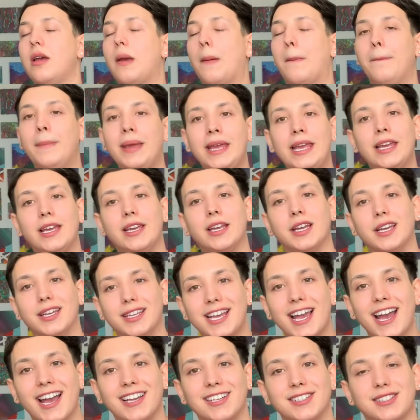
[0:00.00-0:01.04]
Me,
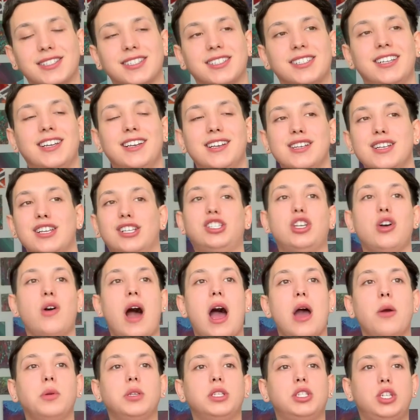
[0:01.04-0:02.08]
yes. So
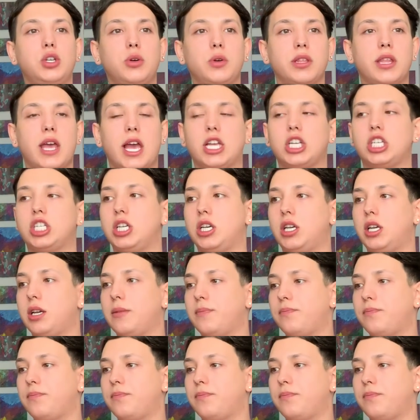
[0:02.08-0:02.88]
I was doing that shit.